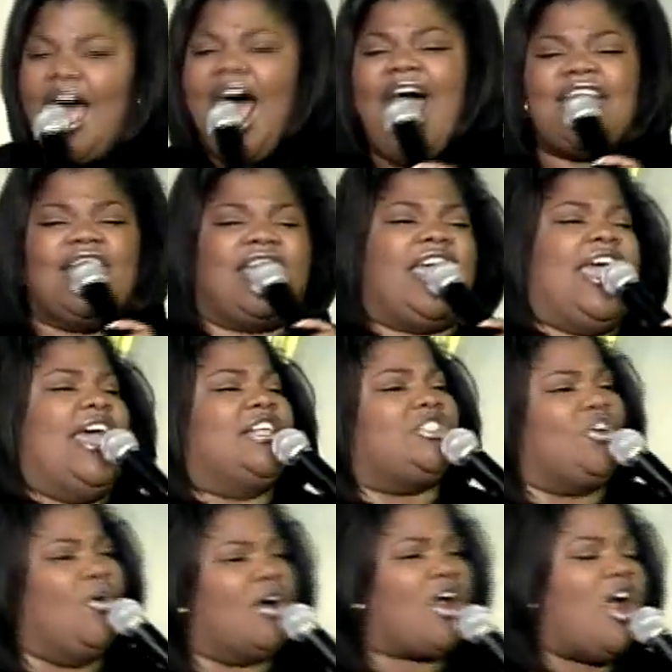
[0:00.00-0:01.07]
How your
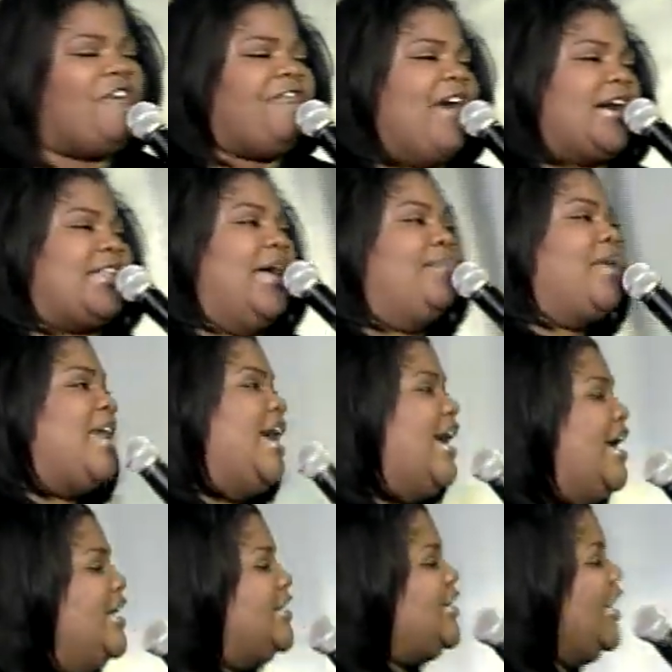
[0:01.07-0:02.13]
kids doing? Girl, fuck them
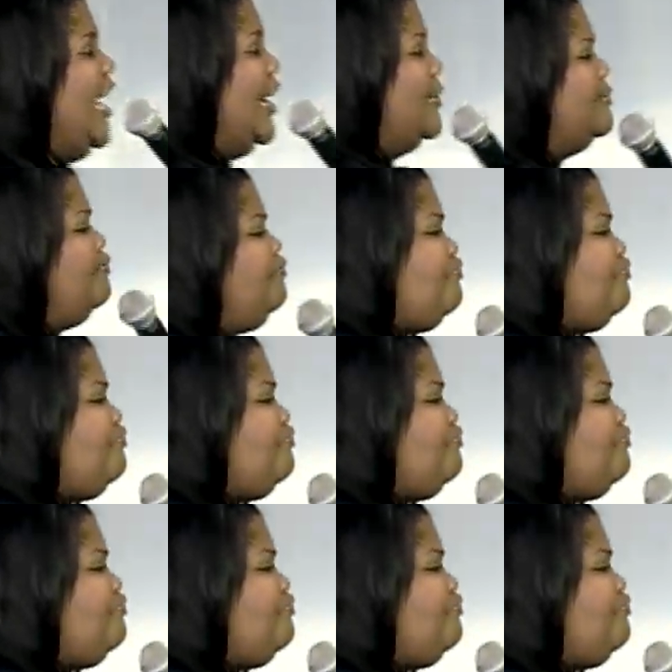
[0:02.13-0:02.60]
kids, yeah.